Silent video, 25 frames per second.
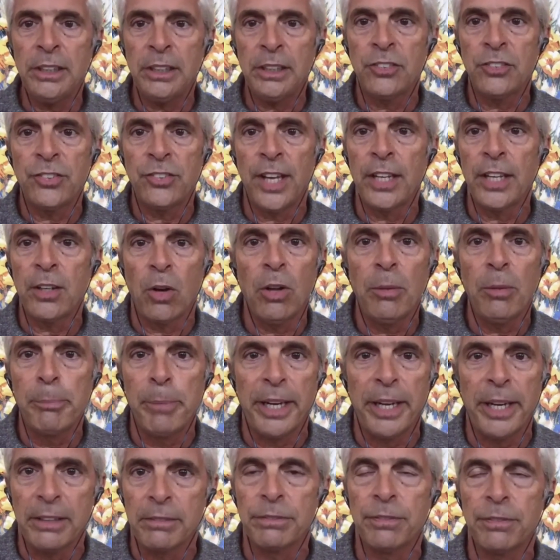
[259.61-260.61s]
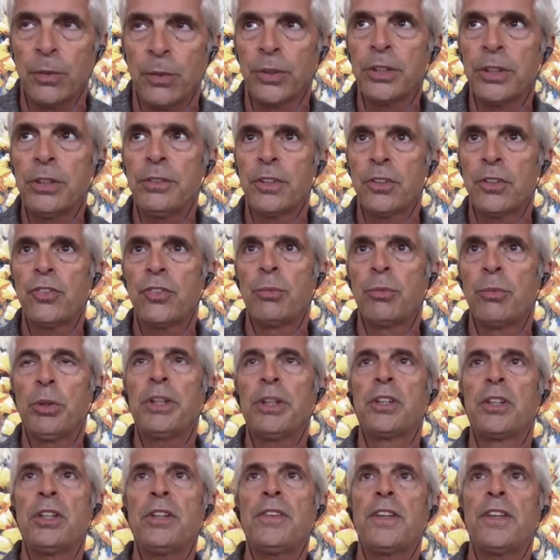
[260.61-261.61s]
It's not all bad for you. There's some really
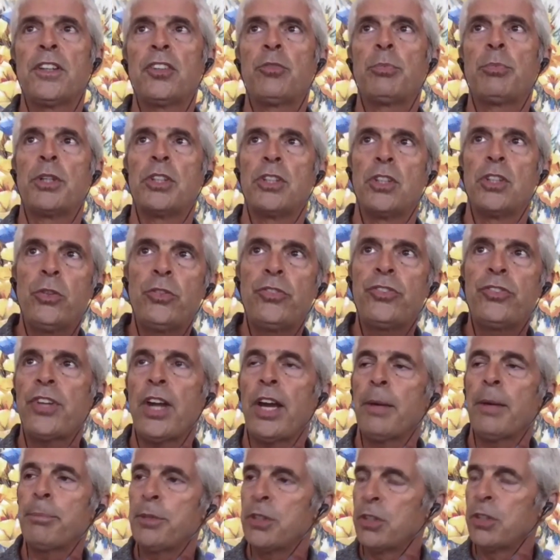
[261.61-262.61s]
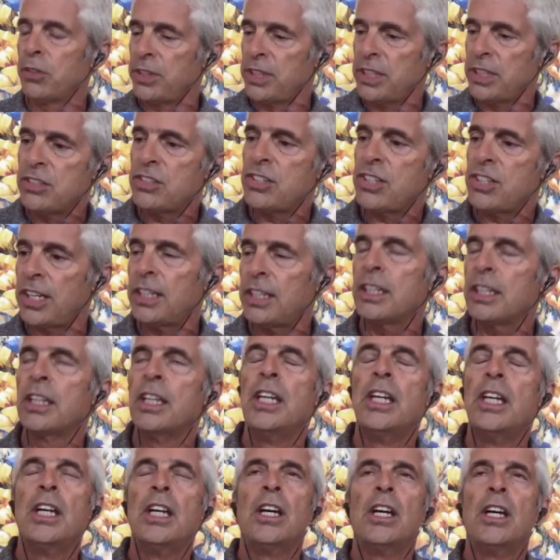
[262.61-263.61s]
good things, but you stop your intake
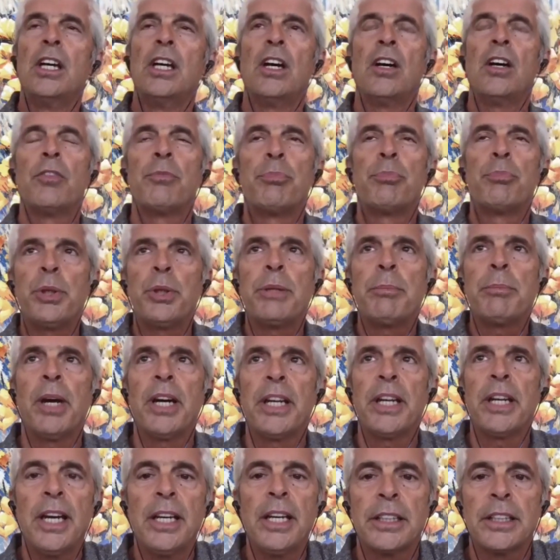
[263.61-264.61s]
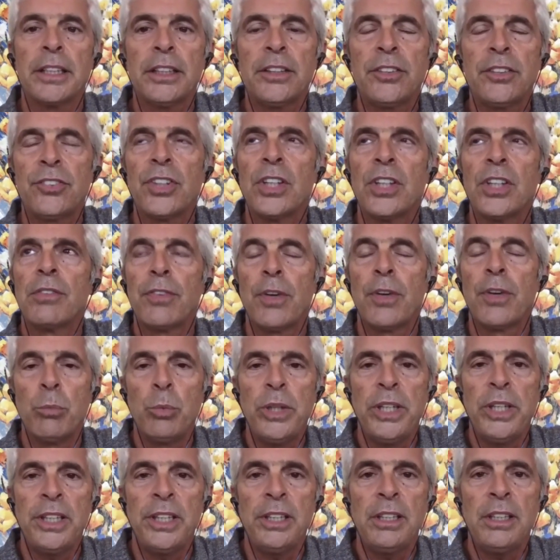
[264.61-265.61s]
of prebiotics from
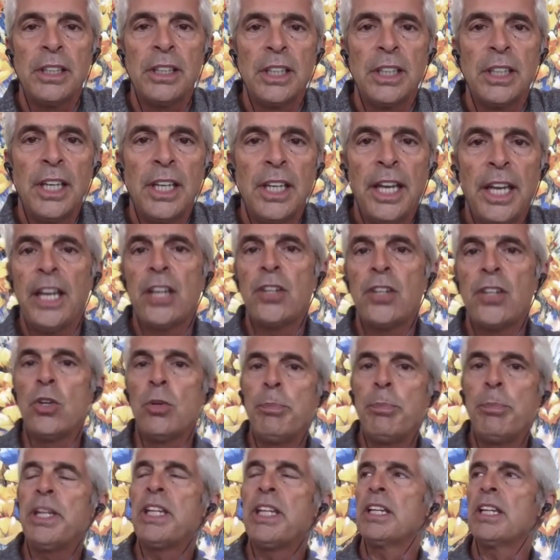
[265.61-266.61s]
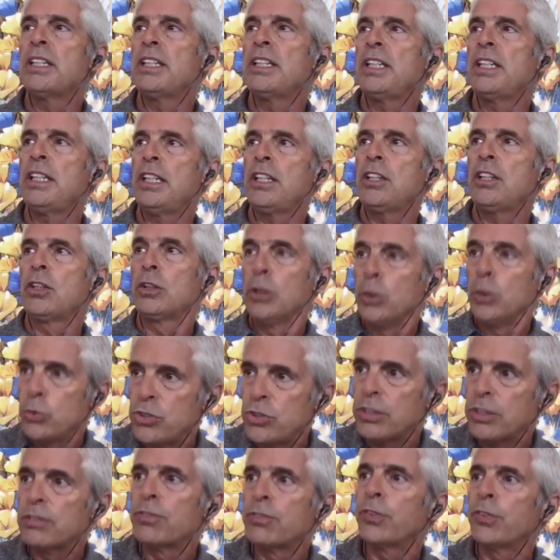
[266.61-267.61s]
wheat and you begin eating
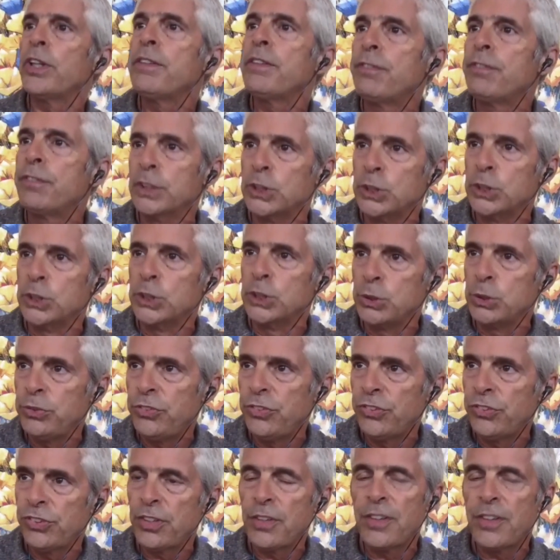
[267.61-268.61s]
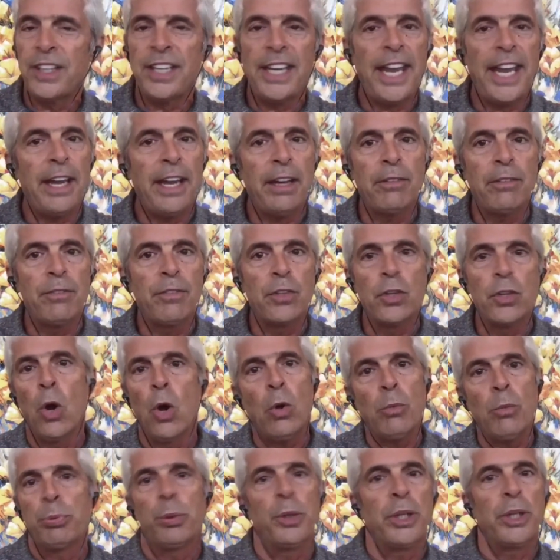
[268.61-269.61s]
gluten-free foods that have
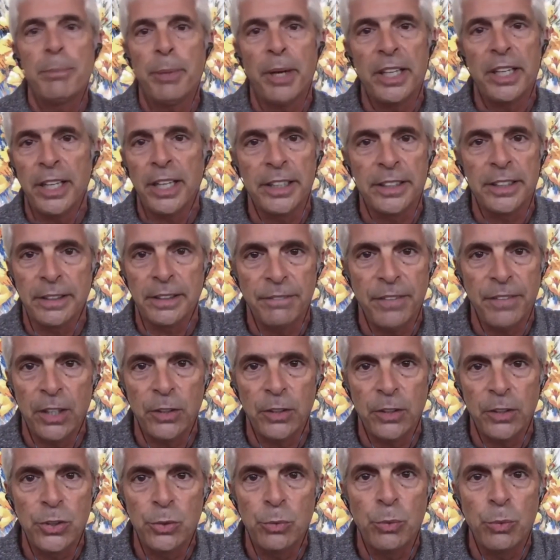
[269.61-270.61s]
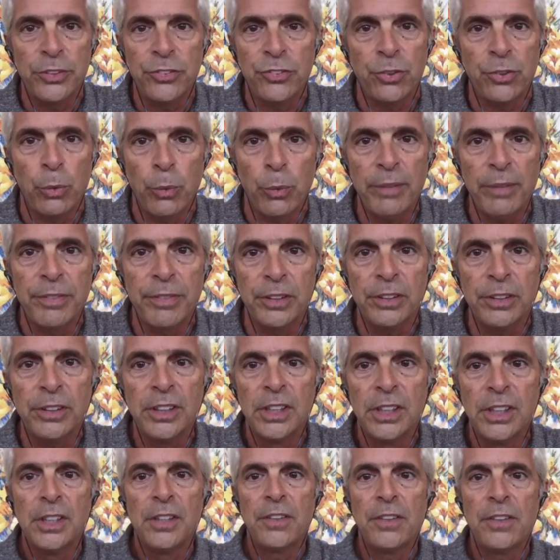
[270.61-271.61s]
no prebiotic value whatsoever.
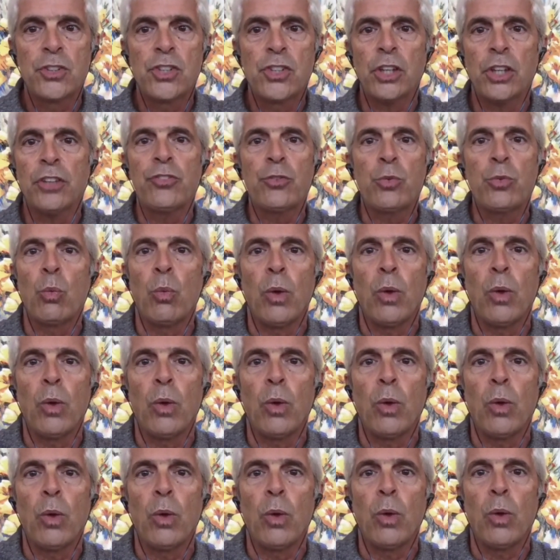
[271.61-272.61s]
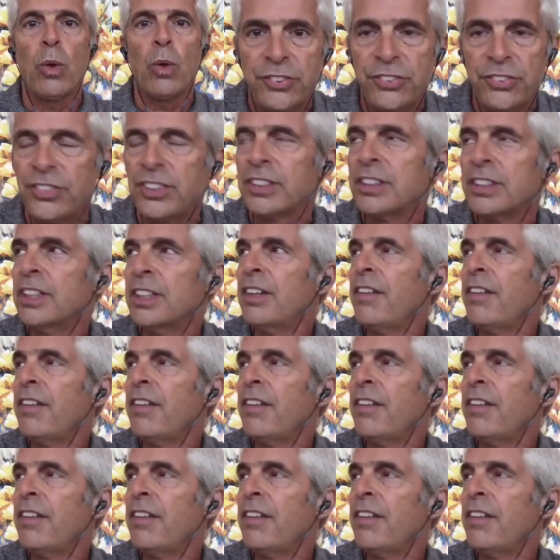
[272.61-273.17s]
They're just white paste.